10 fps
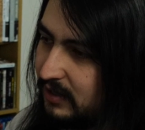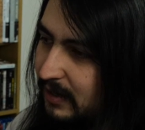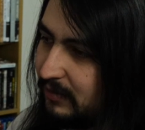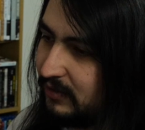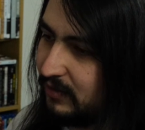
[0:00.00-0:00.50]

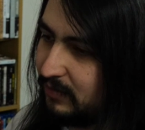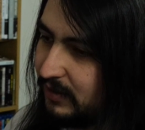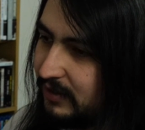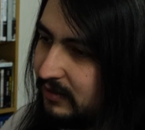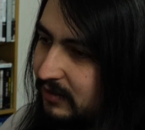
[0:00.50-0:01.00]
Adapted
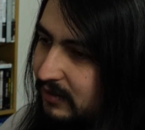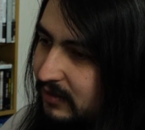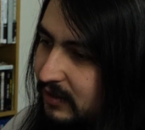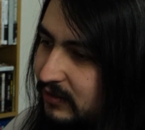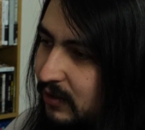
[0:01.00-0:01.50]
screenplay.
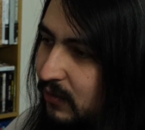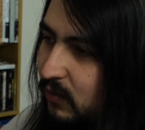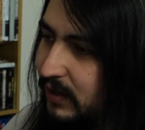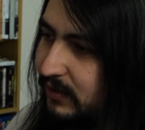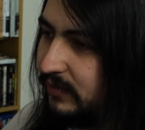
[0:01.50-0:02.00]
Let's go The
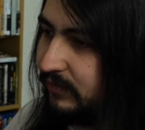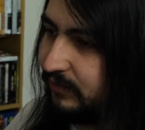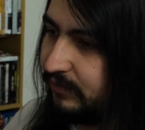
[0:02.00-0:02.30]
Whale.